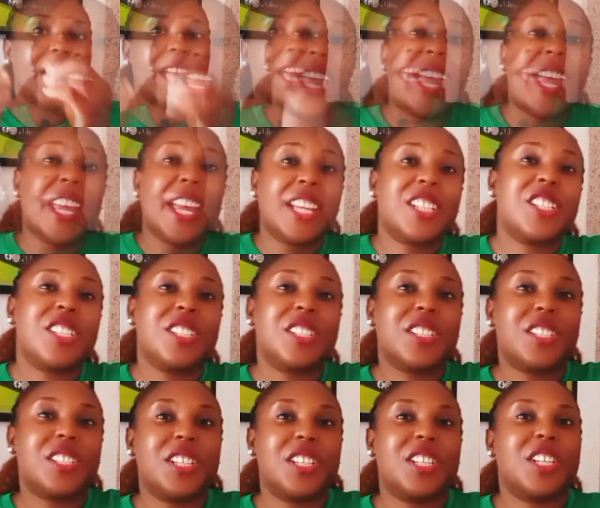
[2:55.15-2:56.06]

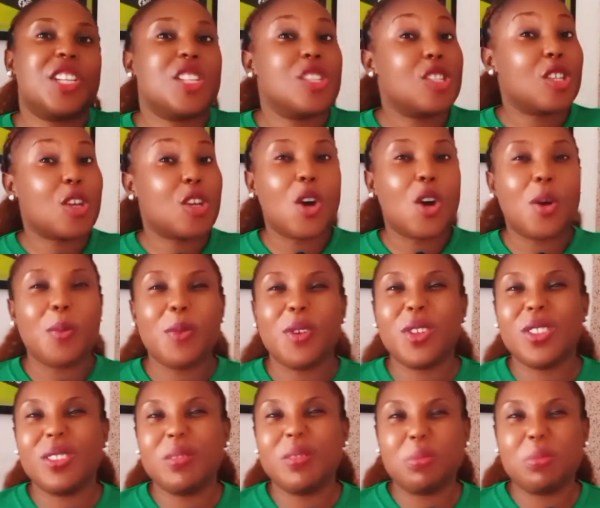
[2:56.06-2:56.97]
HEC is
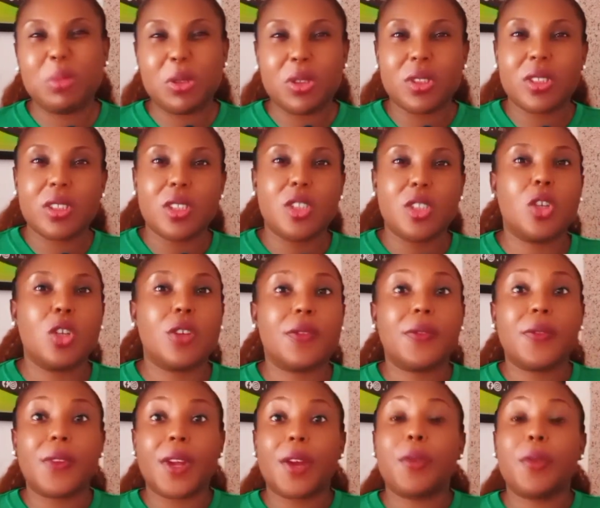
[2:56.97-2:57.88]
common but
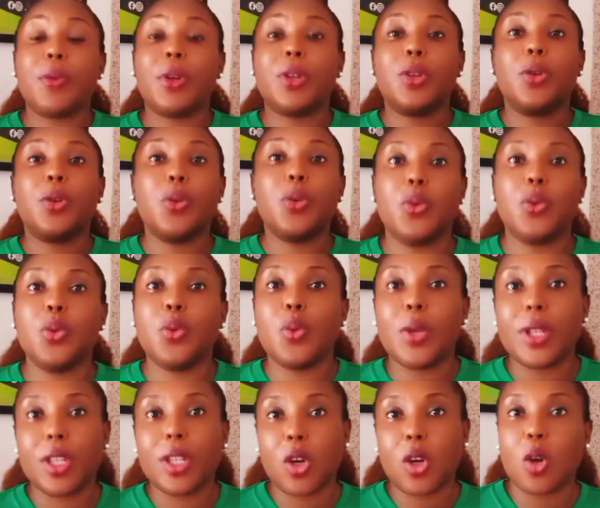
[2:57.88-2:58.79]
not very good
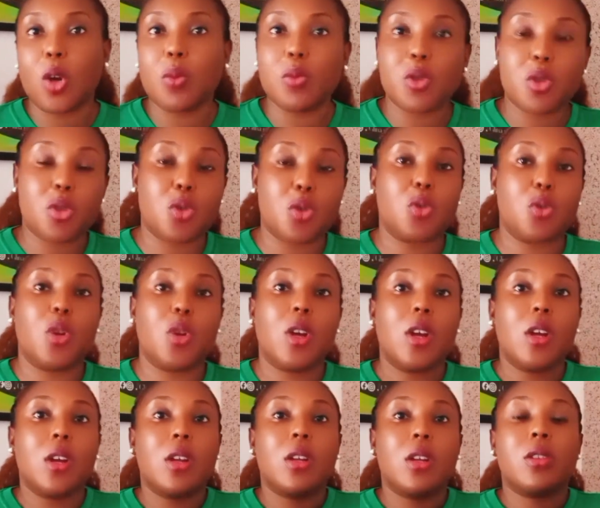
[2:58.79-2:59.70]
when it comes to